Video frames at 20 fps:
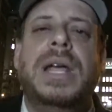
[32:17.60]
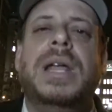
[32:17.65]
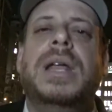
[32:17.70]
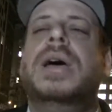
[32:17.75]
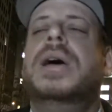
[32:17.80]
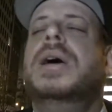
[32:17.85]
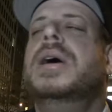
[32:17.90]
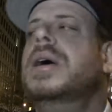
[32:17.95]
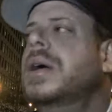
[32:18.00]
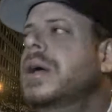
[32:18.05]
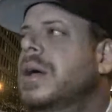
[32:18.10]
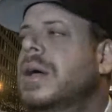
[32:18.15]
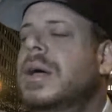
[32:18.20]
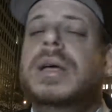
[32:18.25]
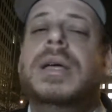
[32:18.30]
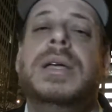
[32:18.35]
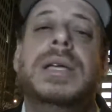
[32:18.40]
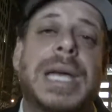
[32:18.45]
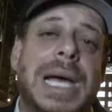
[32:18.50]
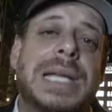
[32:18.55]
it.
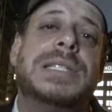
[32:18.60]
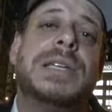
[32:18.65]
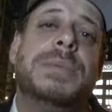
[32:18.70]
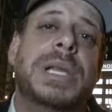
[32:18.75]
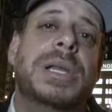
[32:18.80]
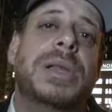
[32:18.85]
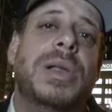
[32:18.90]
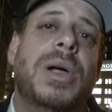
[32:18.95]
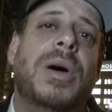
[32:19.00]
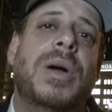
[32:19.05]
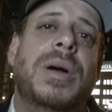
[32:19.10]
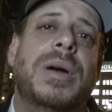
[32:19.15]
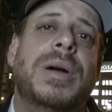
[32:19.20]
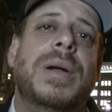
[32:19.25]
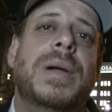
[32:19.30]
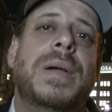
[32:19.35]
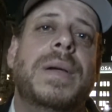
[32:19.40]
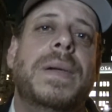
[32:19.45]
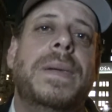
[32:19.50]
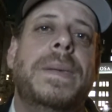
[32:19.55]
Yeah, it's gonna be a little hard.
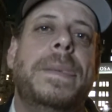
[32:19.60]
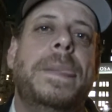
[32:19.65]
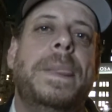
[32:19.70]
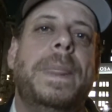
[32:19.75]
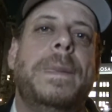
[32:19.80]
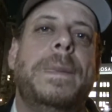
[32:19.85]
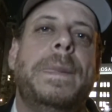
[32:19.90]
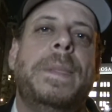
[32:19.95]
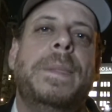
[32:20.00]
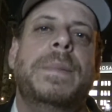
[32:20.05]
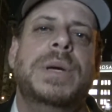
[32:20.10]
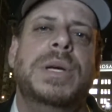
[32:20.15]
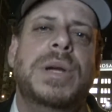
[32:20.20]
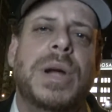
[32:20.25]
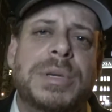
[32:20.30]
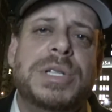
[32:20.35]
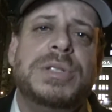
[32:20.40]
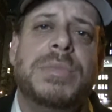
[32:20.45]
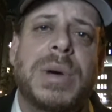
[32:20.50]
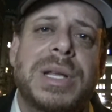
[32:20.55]
But you know how
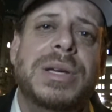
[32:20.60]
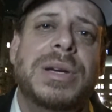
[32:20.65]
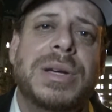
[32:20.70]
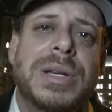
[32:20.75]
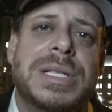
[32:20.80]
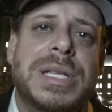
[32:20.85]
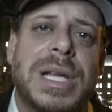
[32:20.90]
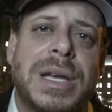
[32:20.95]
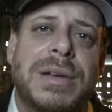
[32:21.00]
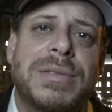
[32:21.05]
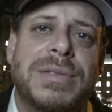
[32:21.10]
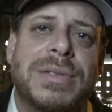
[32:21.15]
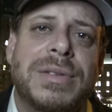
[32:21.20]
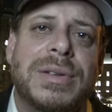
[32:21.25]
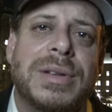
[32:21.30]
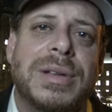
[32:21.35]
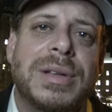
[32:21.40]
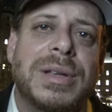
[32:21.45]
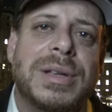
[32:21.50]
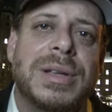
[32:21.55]
much money you're gonna save? You
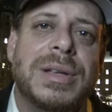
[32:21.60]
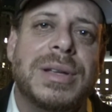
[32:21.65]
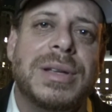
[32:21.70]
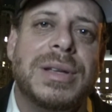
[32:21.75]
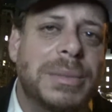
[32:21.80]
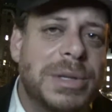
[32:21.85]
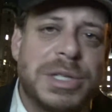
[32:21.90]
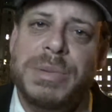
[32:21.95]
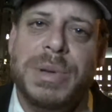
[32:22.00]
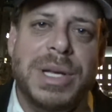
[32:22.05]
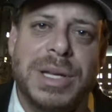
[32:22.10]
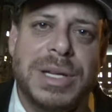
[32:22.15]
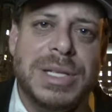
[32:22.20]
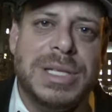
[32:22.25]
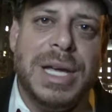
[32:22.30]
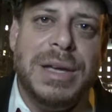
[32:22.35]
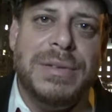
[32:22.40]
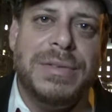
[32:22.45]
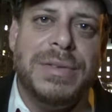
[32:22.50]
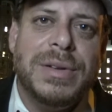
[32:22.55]
know how much money you're
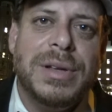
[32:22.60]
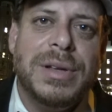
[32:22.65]
gonna save?